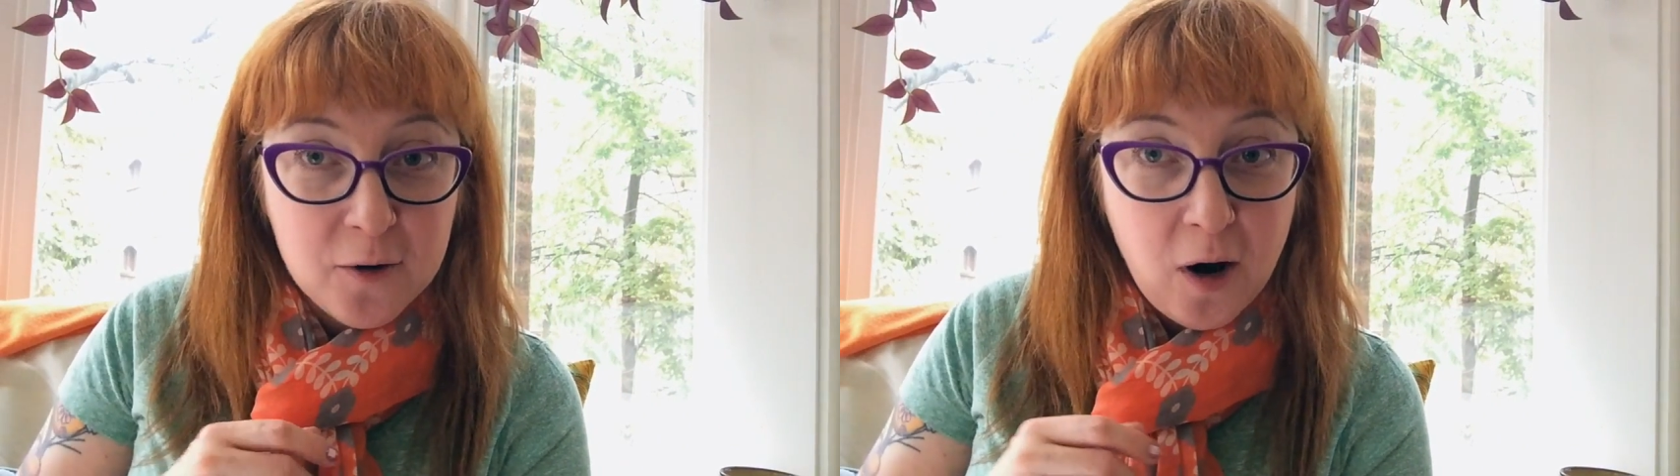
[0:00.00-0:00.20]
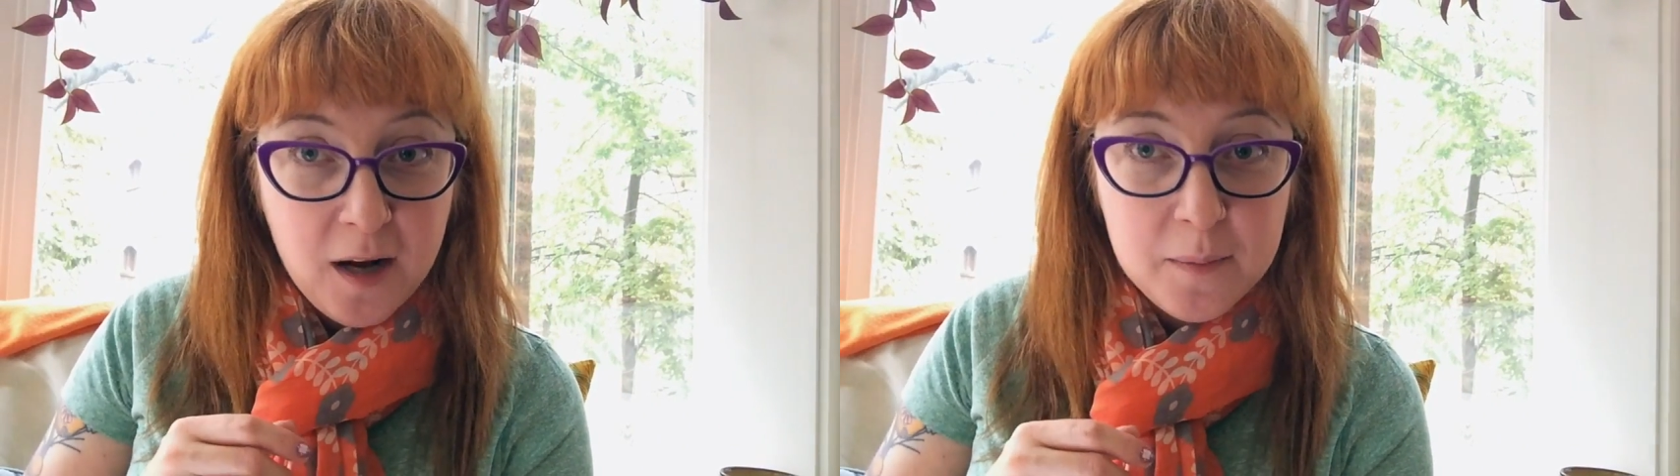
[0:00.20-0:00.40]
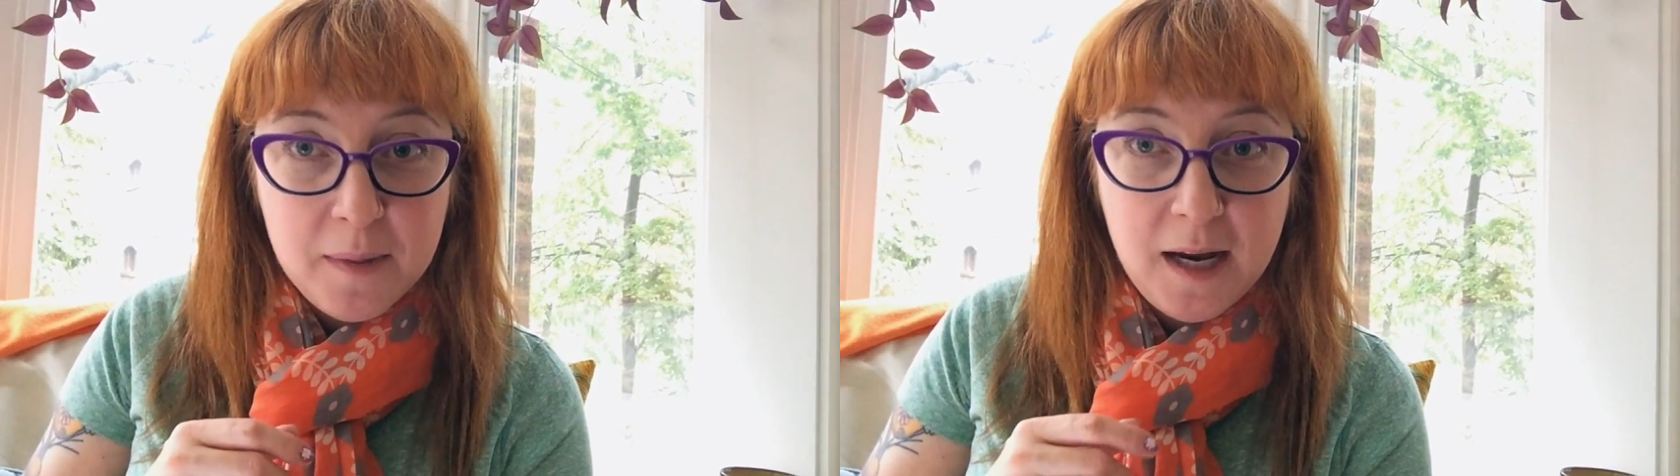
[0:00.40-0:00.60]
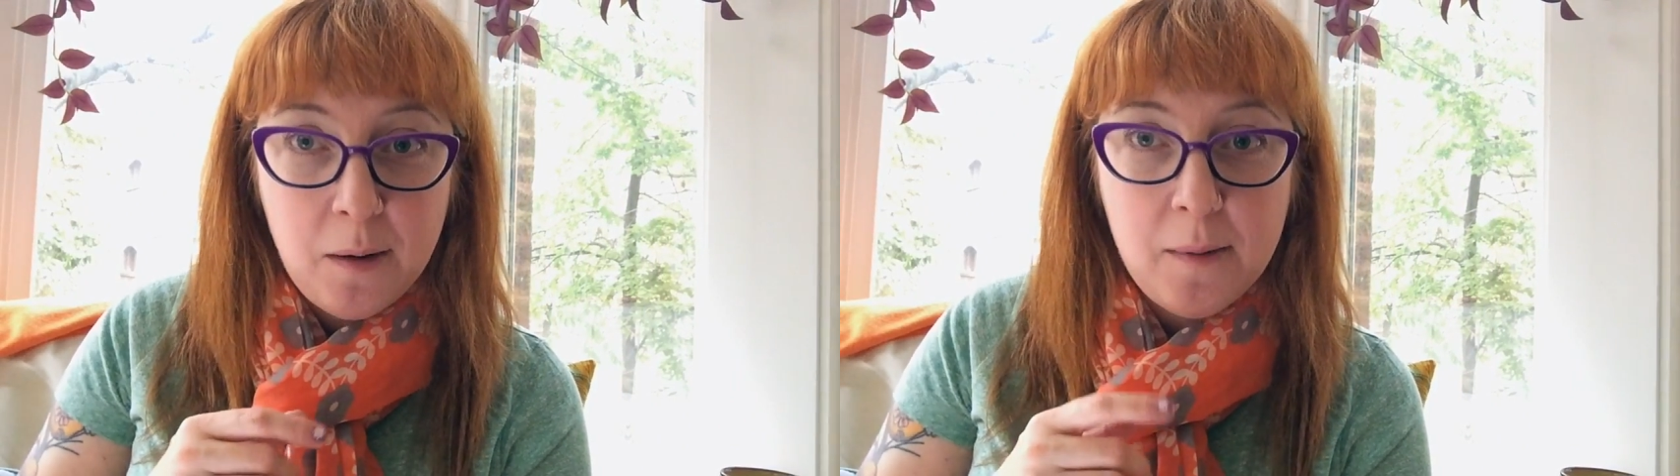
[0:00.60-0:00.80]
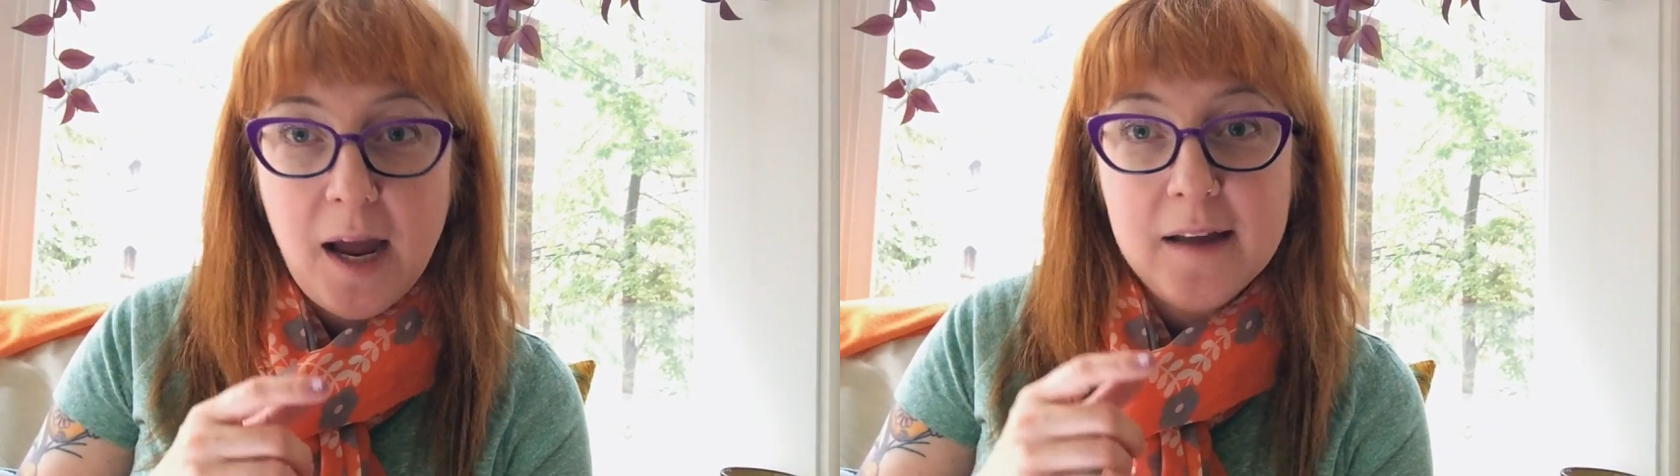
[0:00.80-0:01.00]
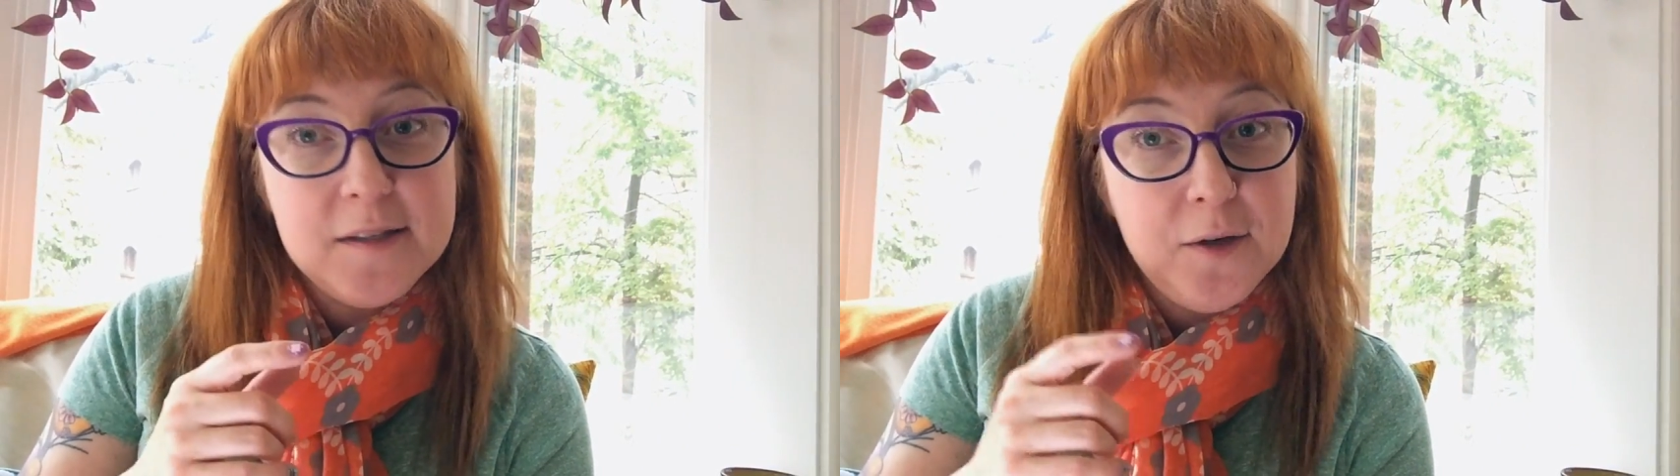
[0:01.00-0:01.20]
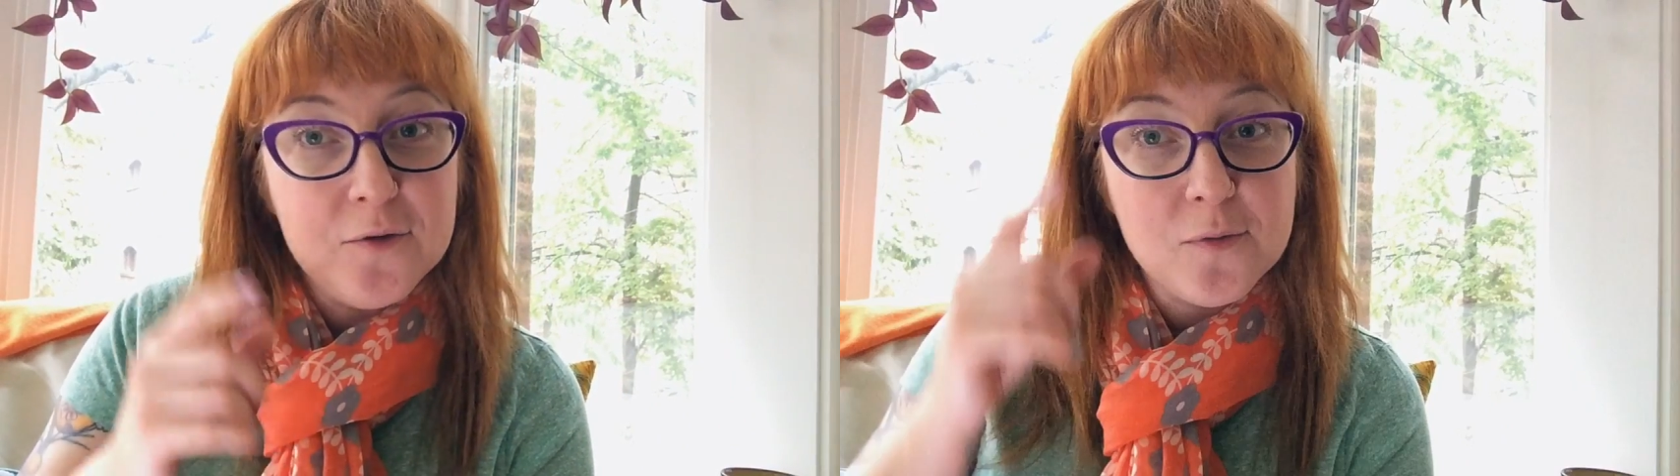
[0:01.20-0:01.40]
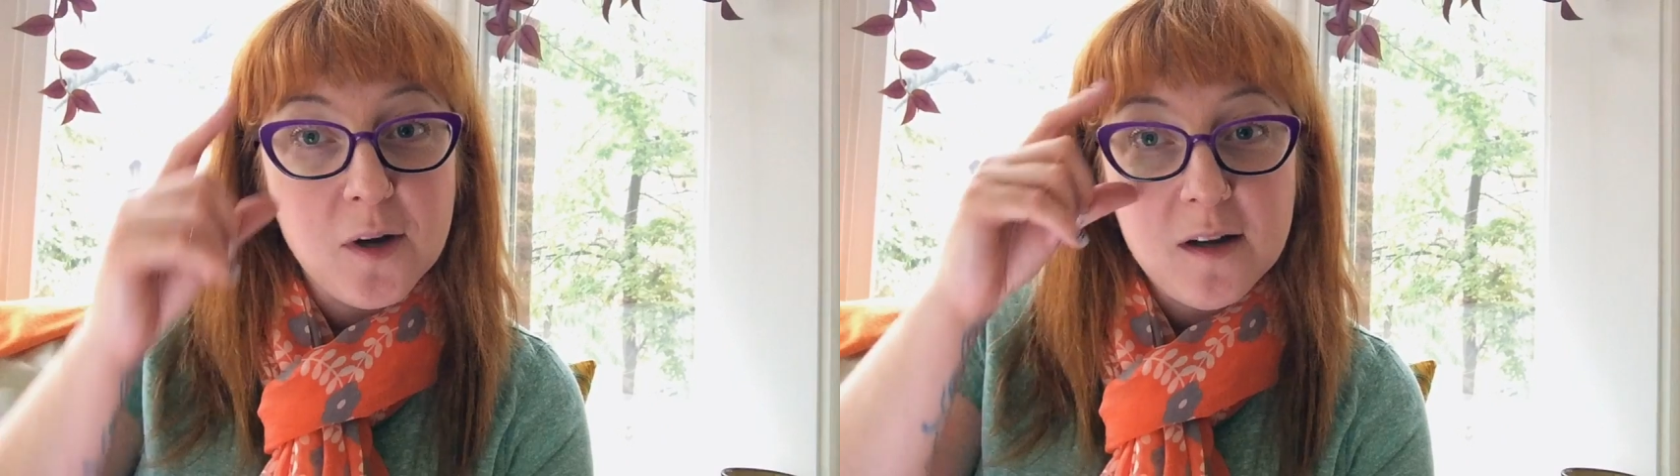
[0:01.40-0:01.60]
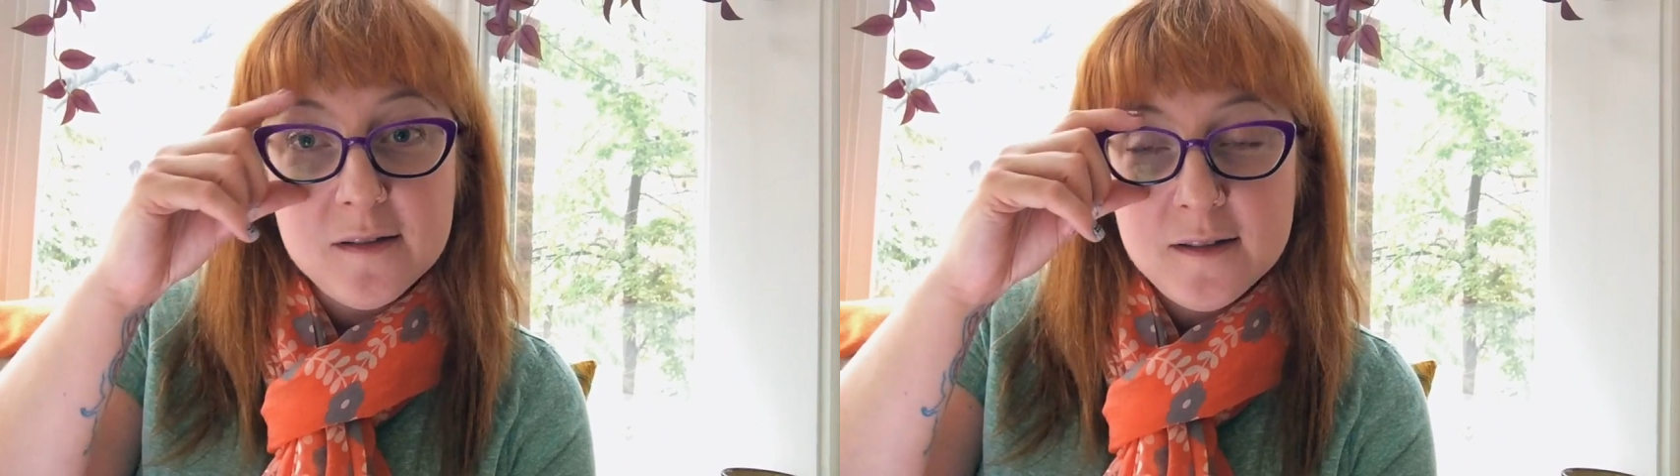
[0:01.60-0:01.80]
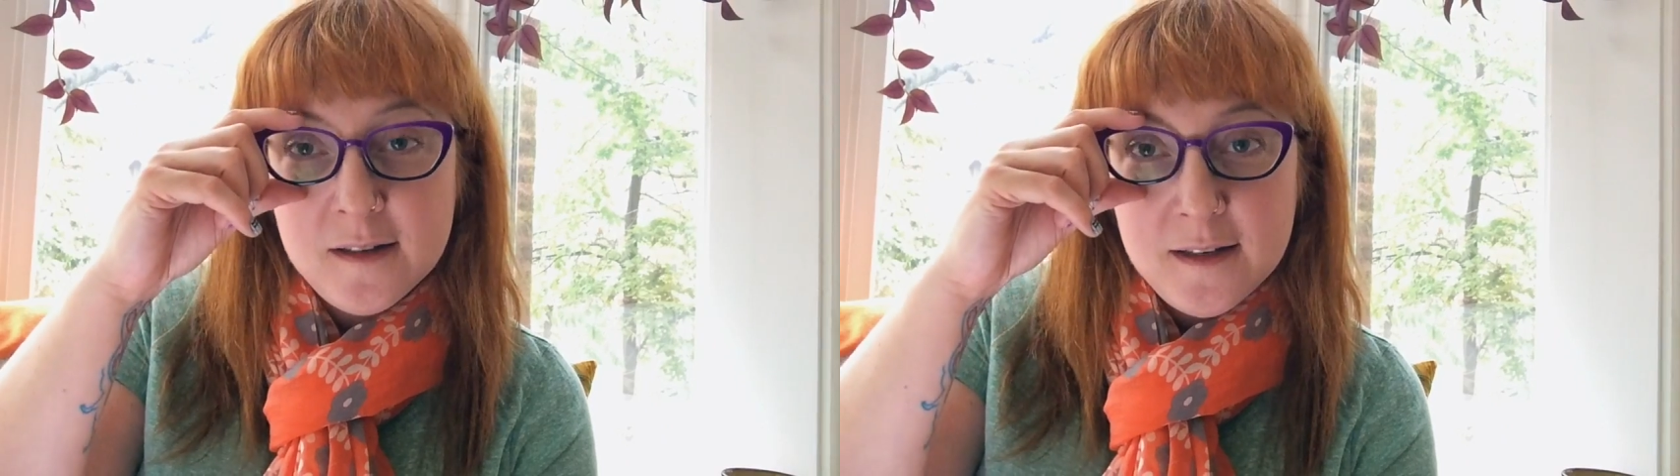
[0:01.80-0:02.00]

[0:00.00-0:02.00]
ChronicBabe, as usual.